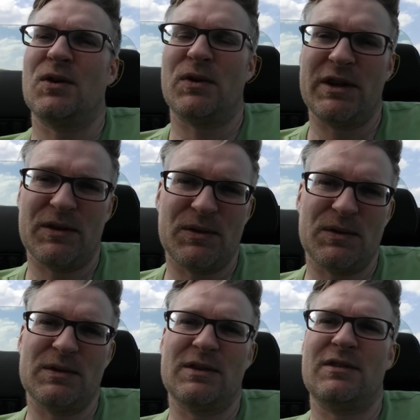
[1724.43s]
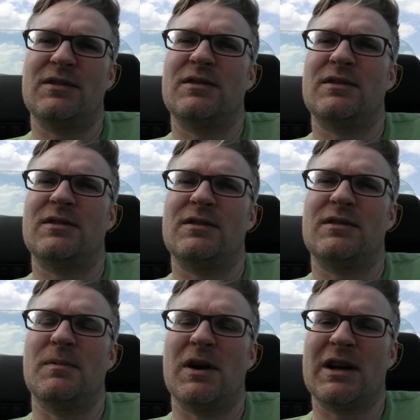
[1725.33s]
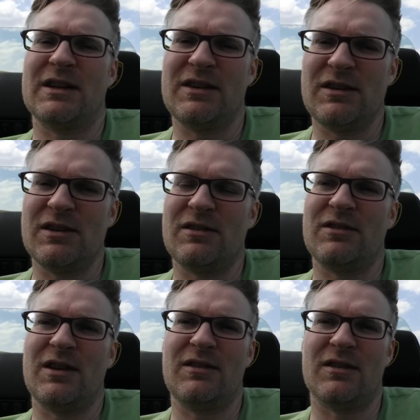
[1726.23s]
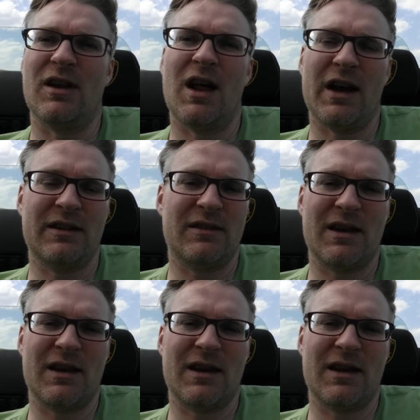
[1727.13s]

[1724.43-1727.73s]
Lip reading: coin holders, marketeers is aligned.